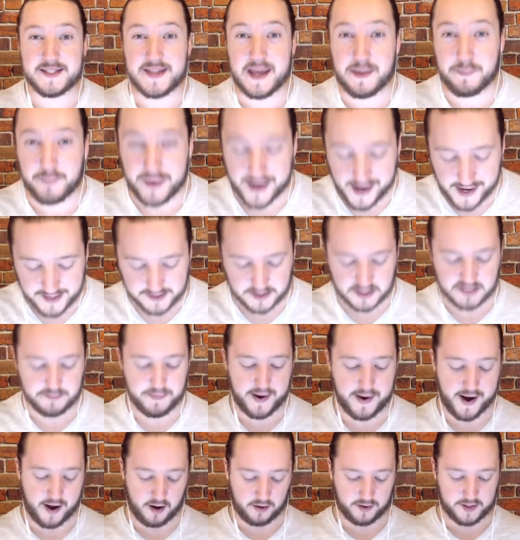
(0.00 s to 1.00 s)
skip past this
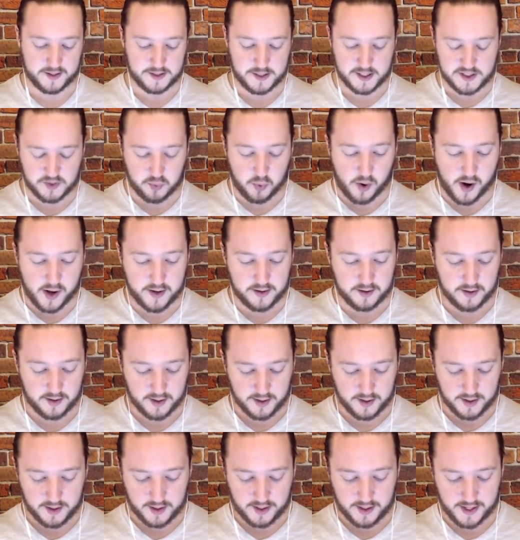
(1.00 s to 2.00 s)
battle because this one
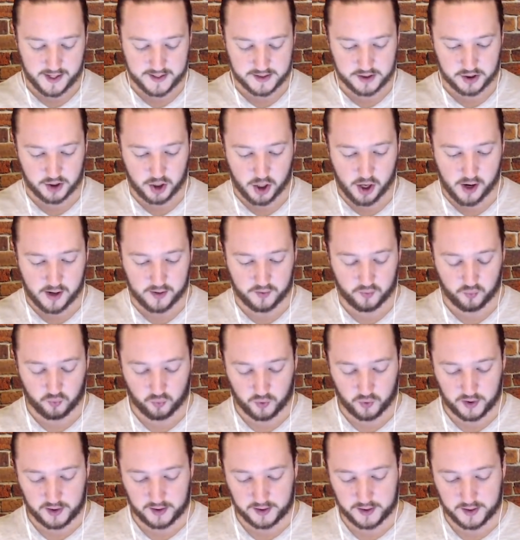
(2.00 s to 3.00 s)
is not
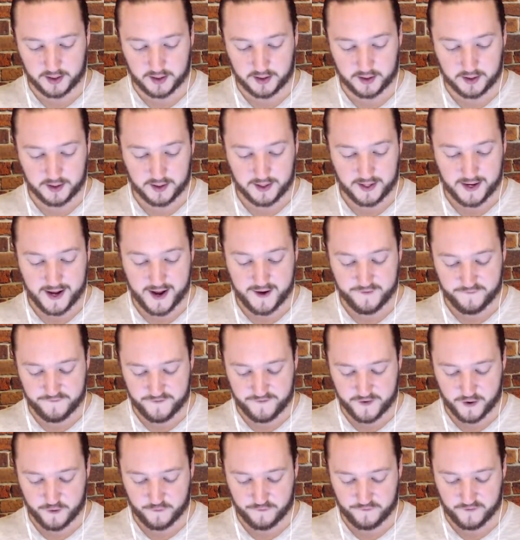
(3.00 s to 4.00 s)
really a
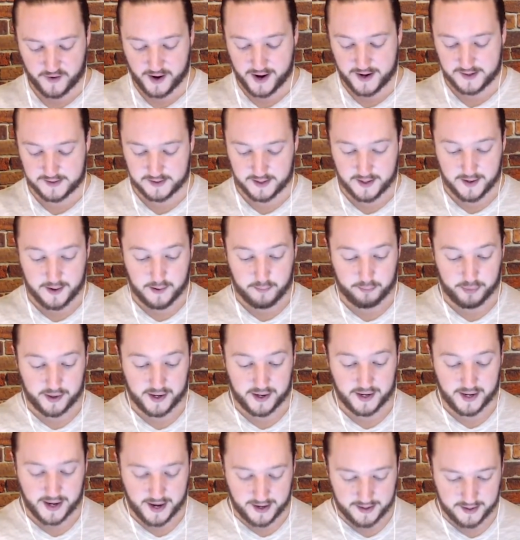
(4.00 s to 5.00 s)
fair fight
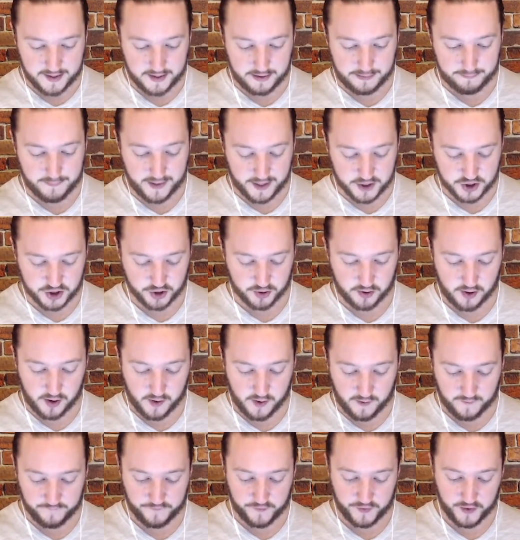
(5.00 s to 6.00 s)
by any measure
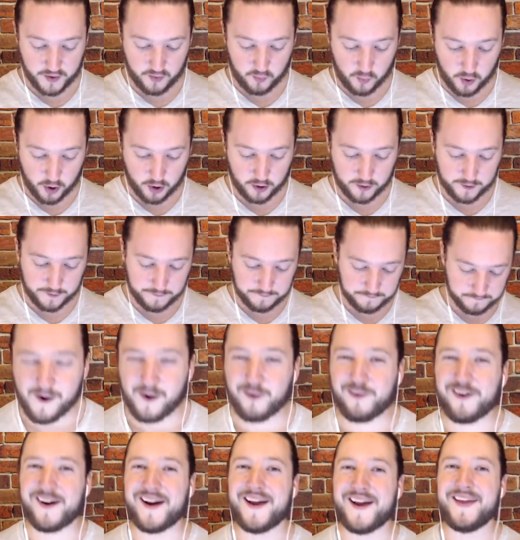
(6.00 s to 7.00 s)
of the word.
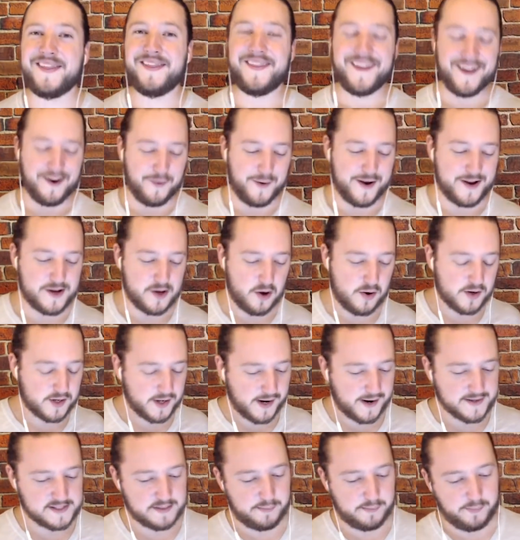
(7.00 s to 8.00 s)
Alright, and there we go
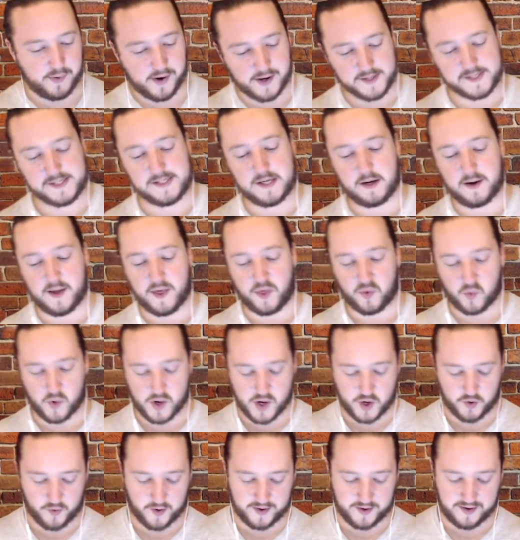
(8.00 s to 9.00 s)
guys, busting out a
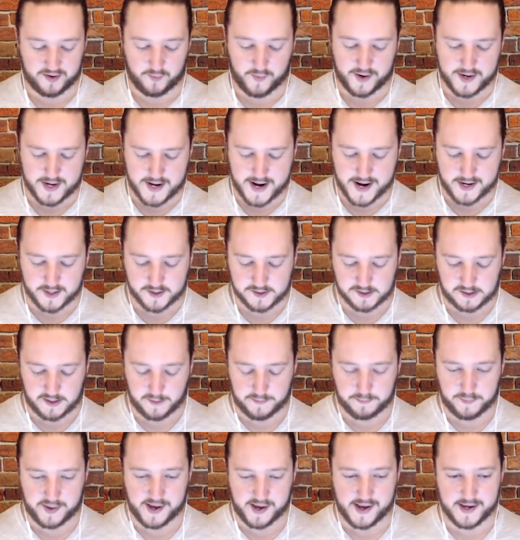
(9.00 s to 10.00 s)
3 crown. I went ahead and
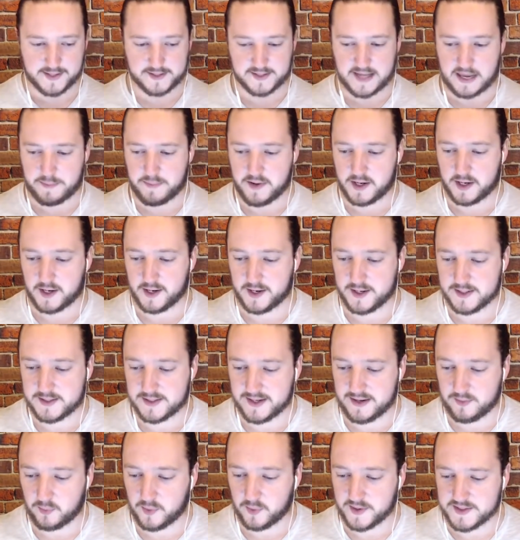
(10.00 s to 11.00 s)
skipped past that because
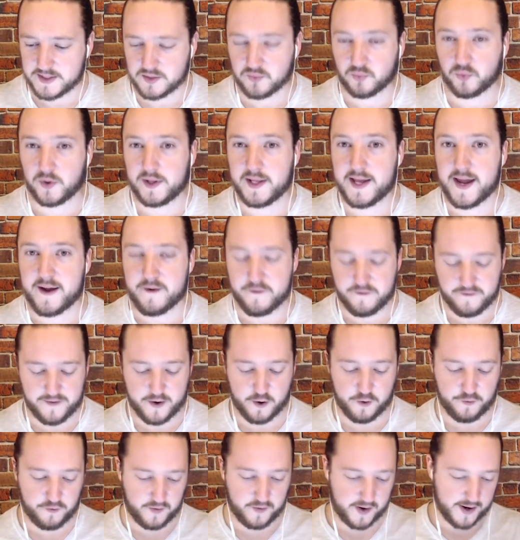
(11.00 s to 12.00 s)
it wasn't really a
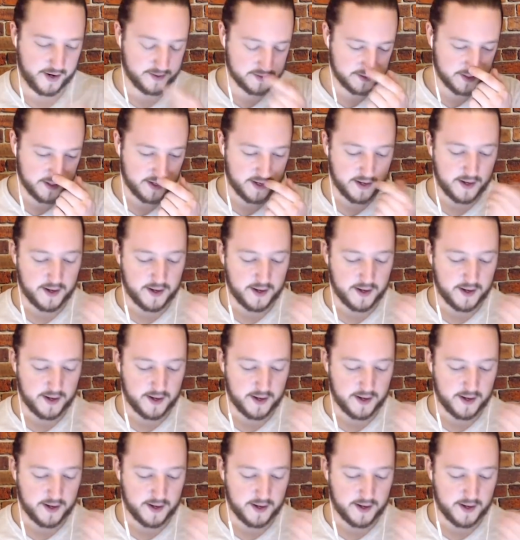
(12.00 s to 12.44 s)
fair fight